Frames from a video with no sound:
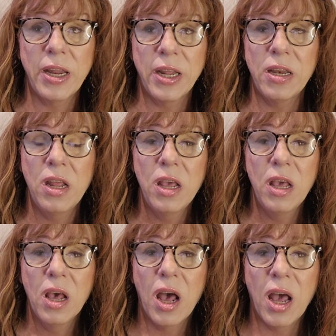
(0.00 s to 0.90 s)
and
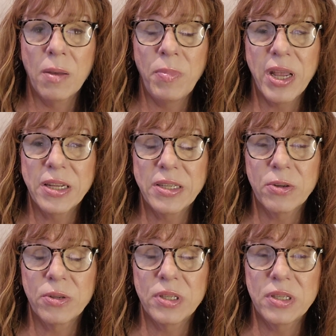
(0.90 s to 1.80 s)
because
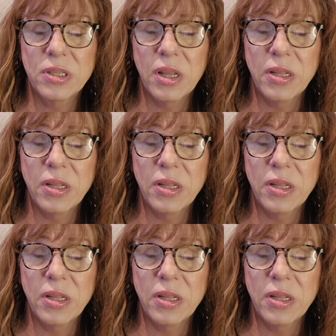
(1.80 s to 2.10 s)
there's,